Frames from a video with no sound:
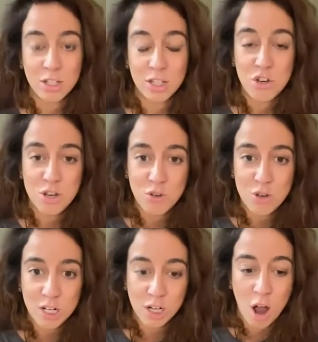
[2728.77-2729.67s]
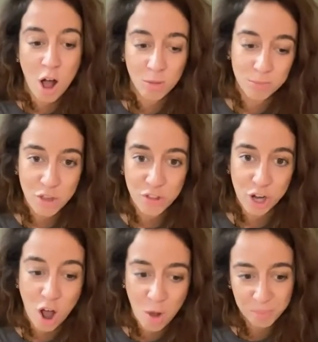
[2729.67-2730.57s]
you need to calm
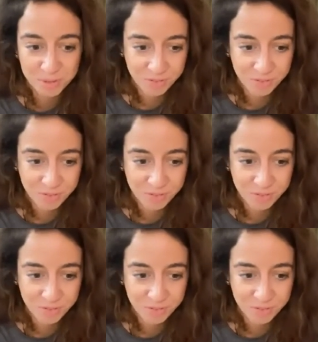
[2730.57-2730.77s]
the